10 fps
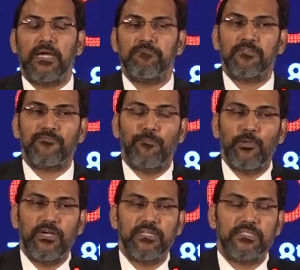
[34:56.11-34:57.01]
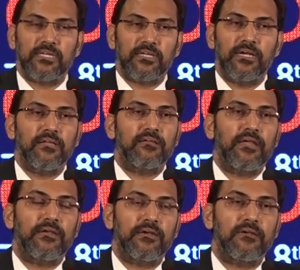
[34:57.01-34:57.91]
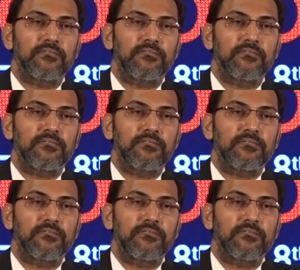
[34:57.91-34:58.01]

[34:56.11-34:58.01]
types of communities that are getting created.